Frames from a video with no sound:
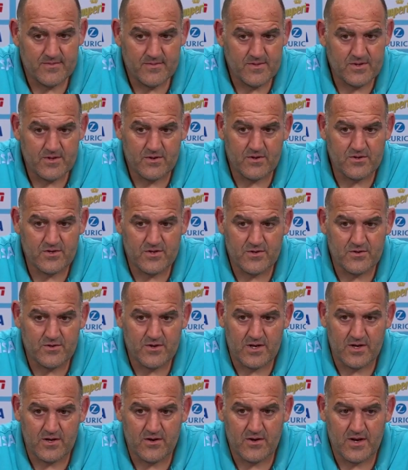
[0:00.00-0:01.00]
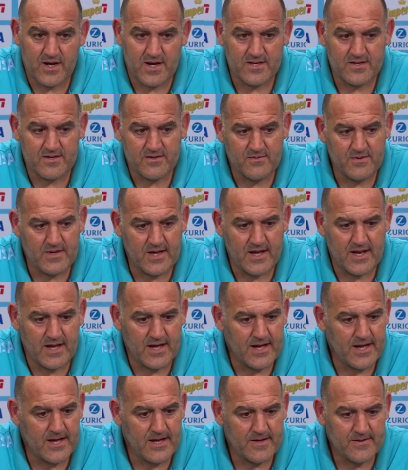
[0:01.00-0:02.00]
We're concentrating on us. We had
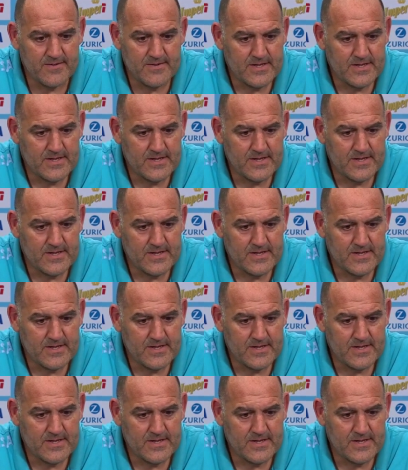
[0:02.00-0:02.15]
a,